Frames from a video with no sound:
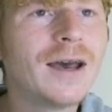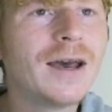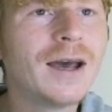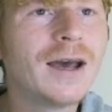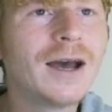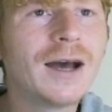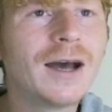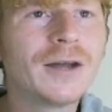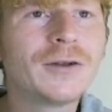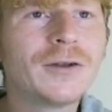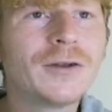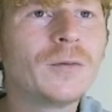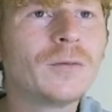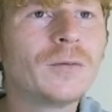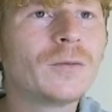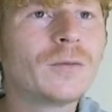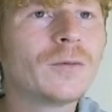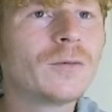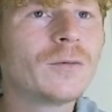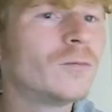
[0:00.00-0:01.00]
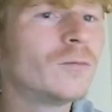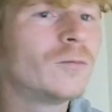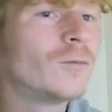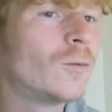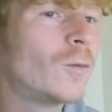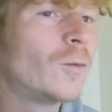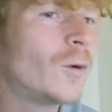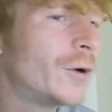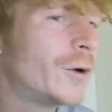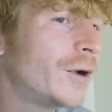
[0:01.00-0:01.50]
I don't
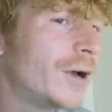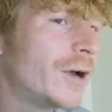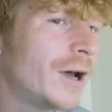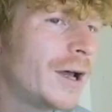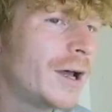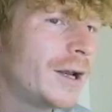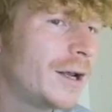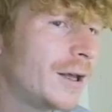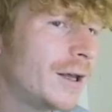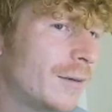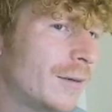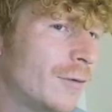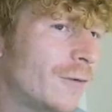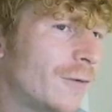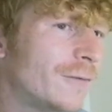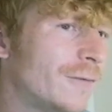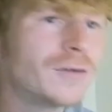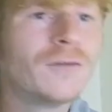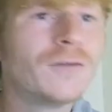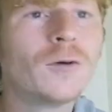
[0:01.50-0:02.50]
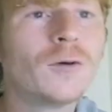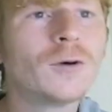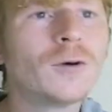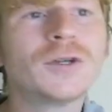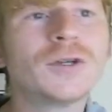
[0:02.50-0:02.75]
want any of them offers, unfortunately.